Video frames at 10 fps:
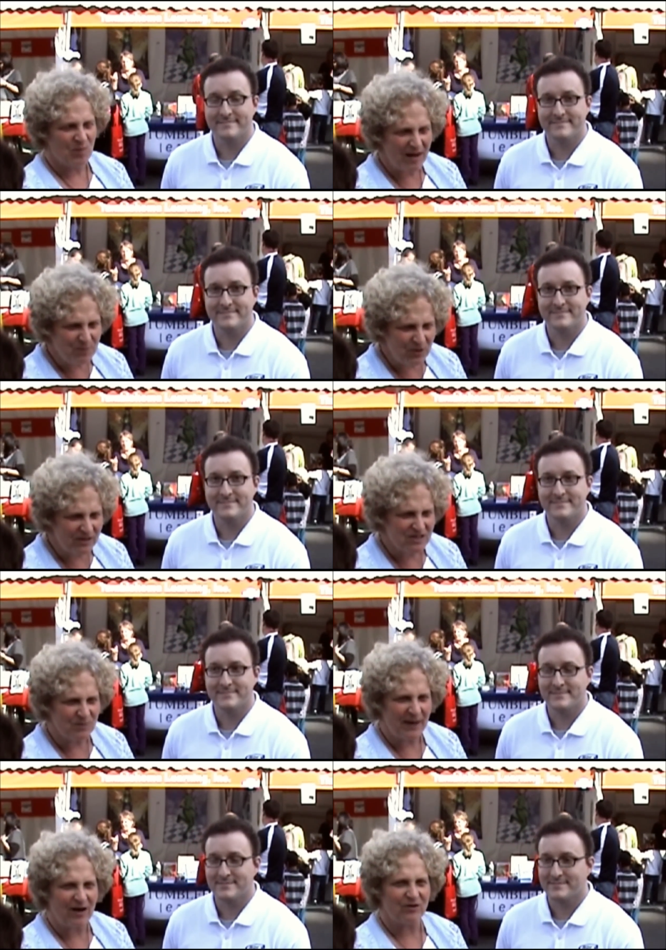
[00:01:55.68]
Speaker 1: My book
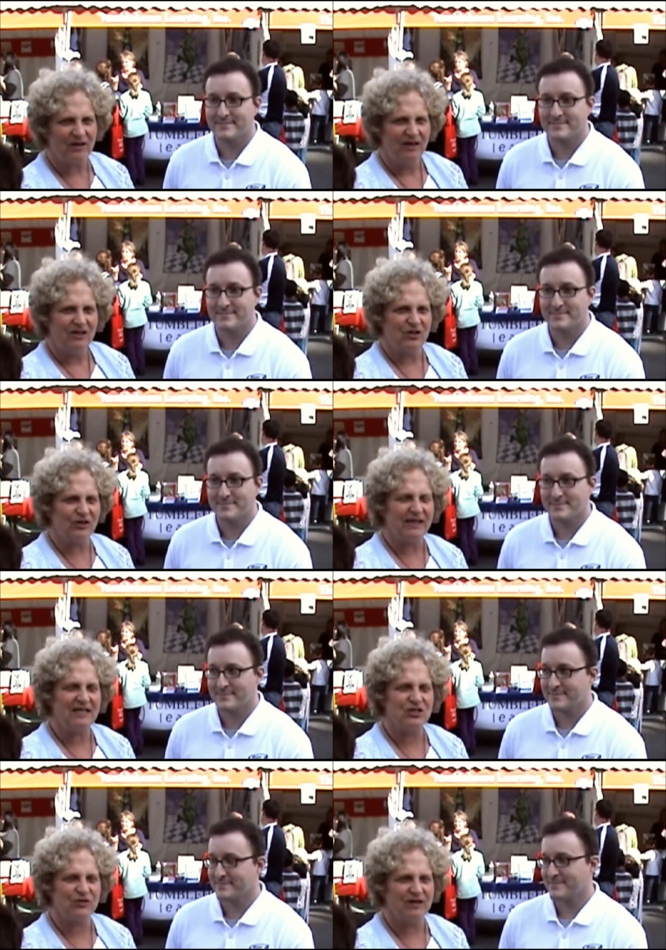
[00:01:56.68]
is about the early
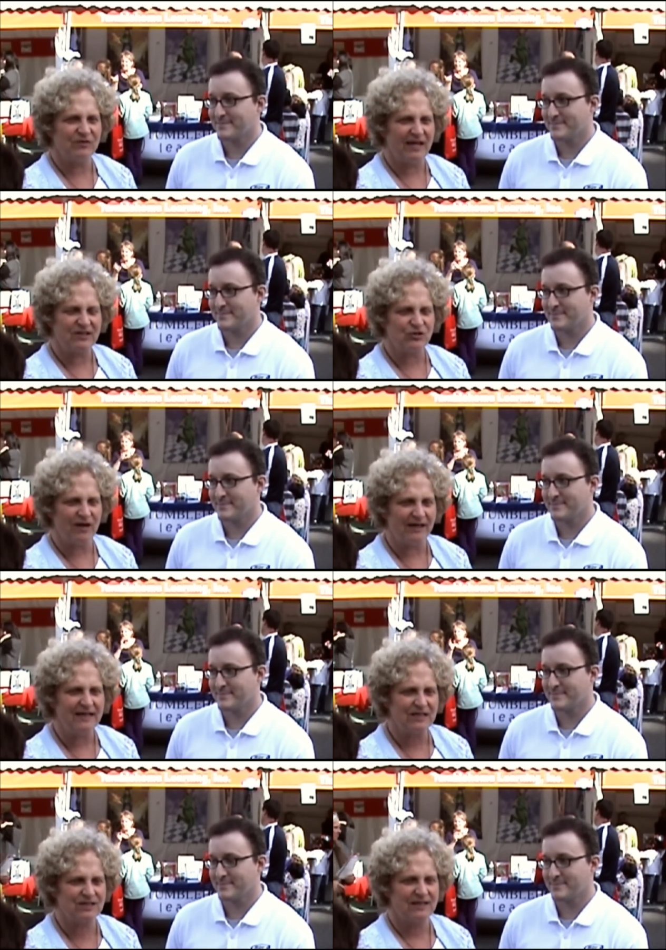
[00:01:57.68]
history of
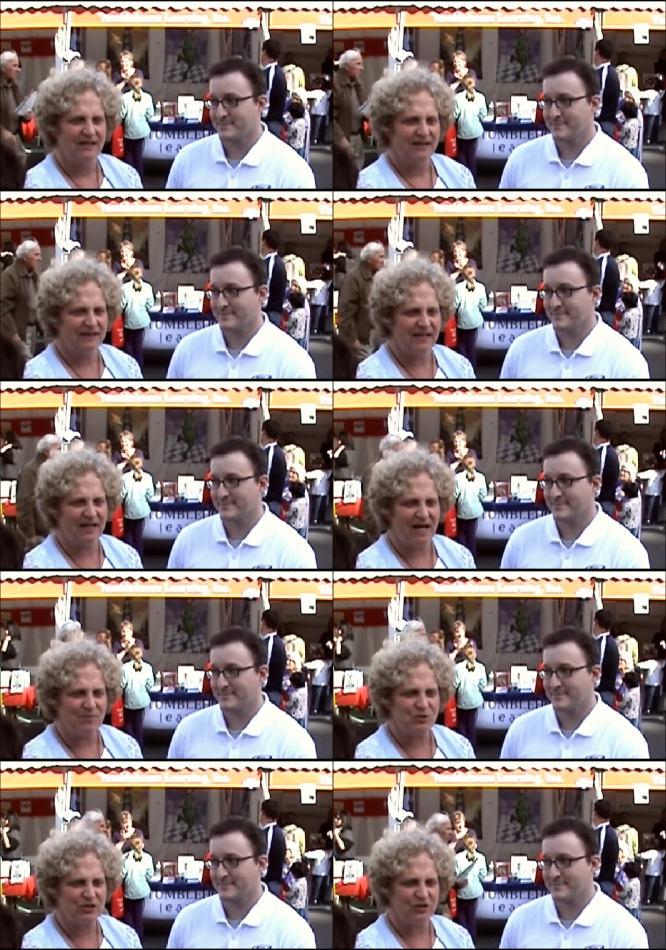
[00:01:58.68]
electronics leading
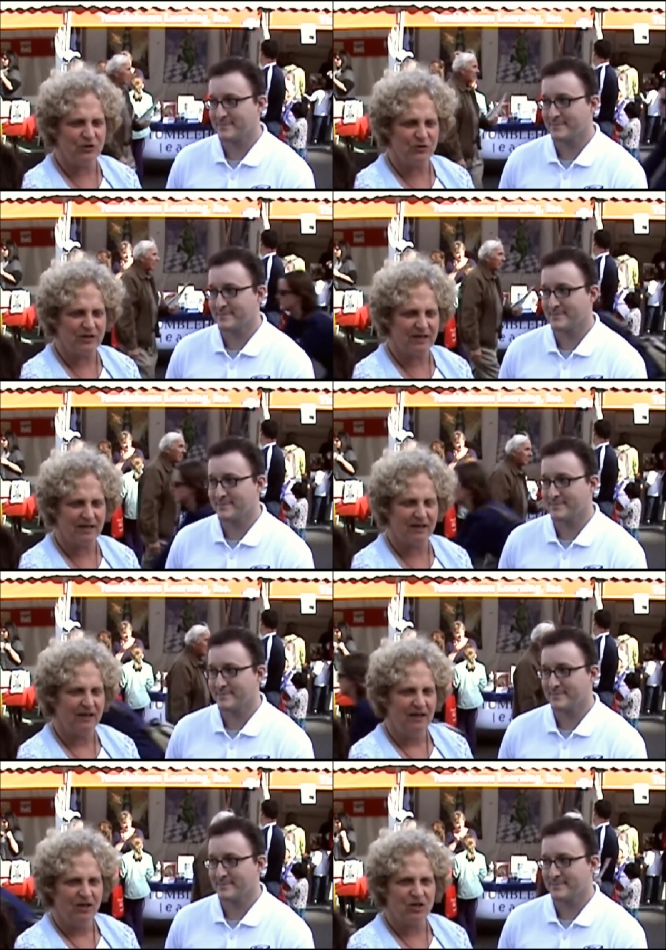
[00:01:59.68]
up to
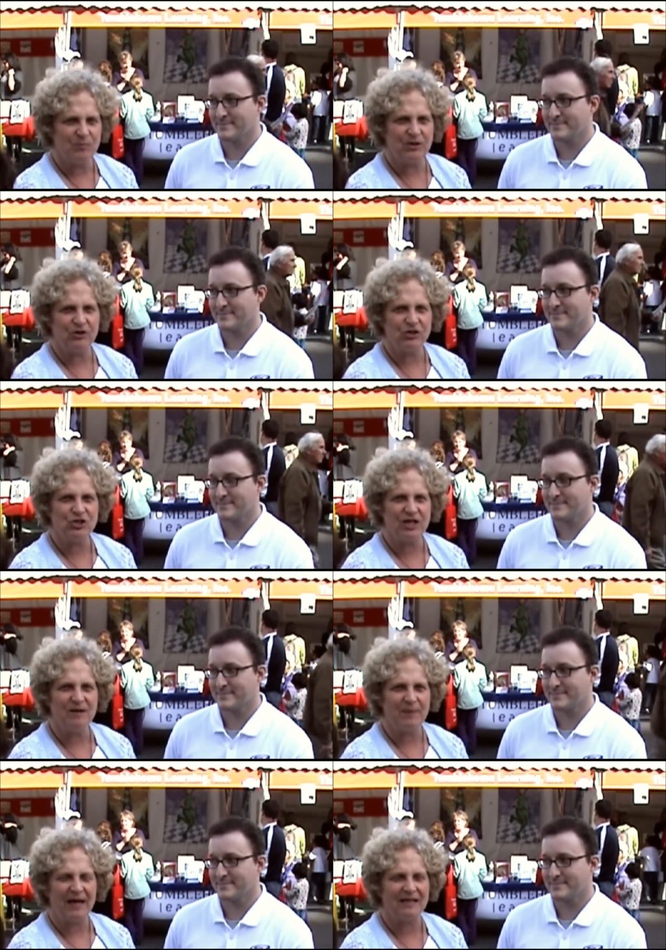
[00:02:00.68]
the computer
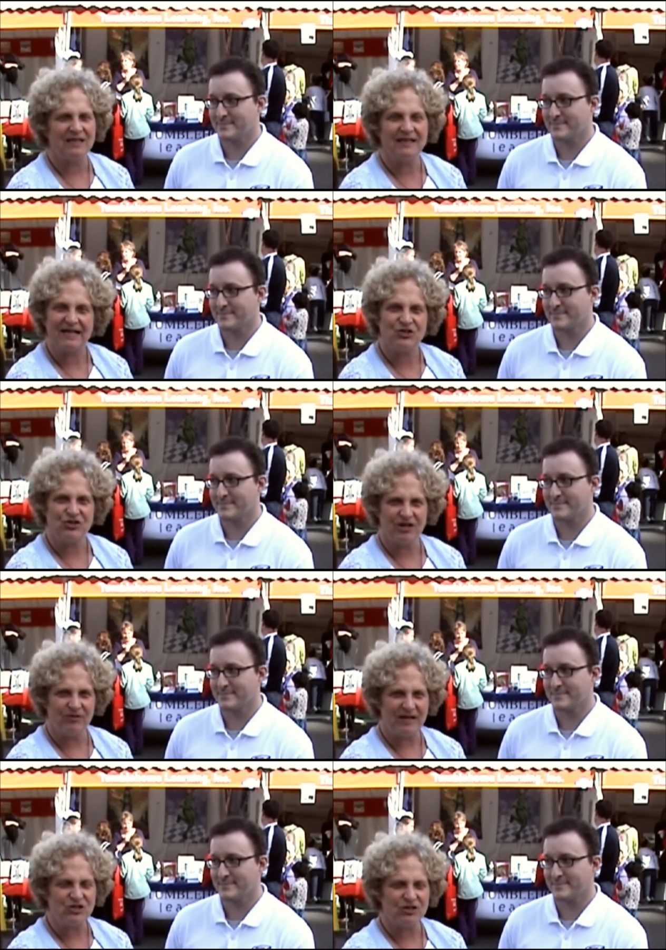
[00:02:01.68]
chip and the next
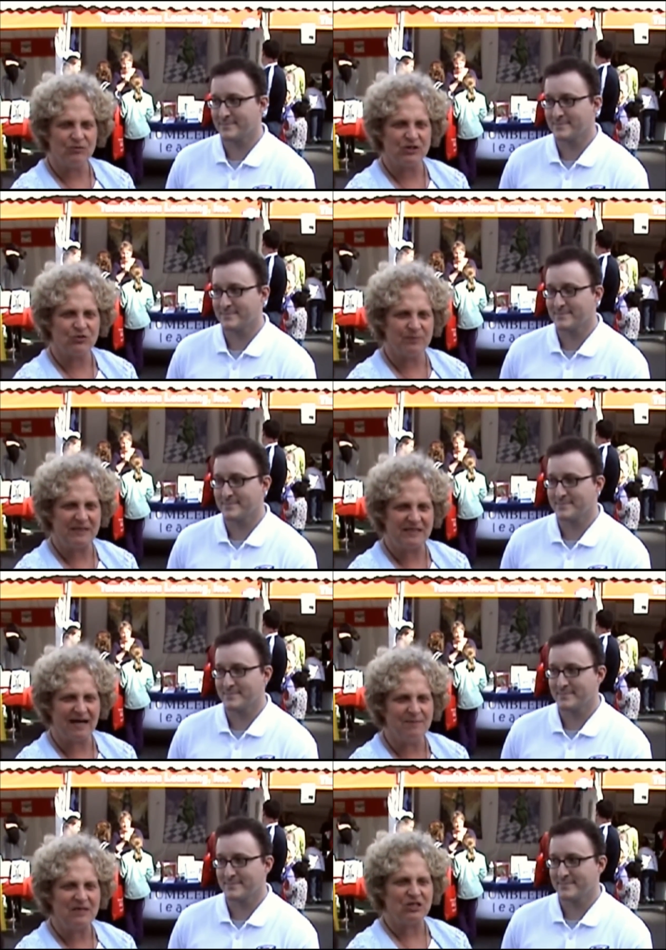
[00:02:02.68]
generation, which will be
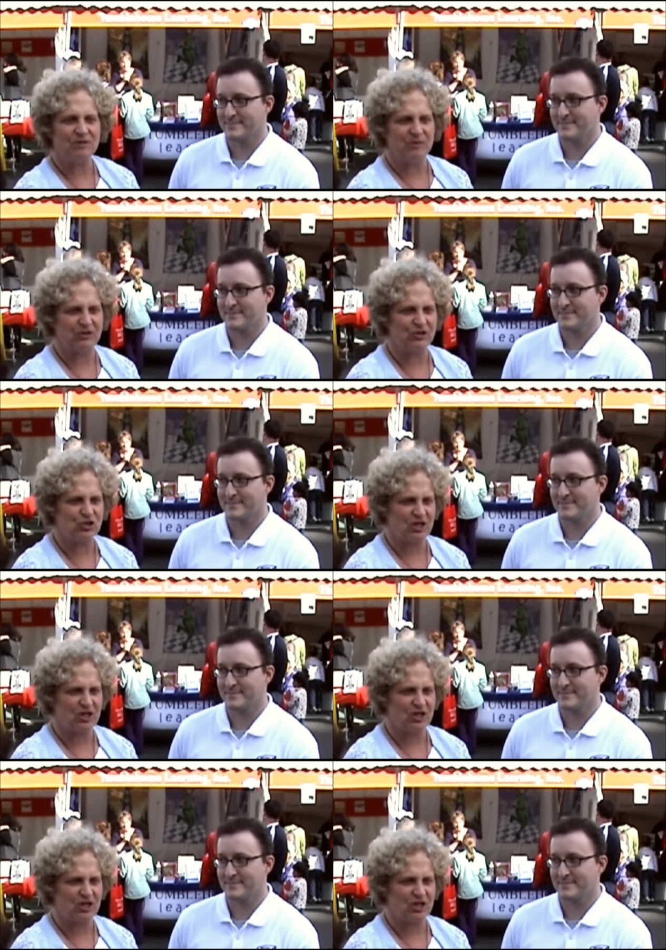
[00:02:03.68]
diamond computer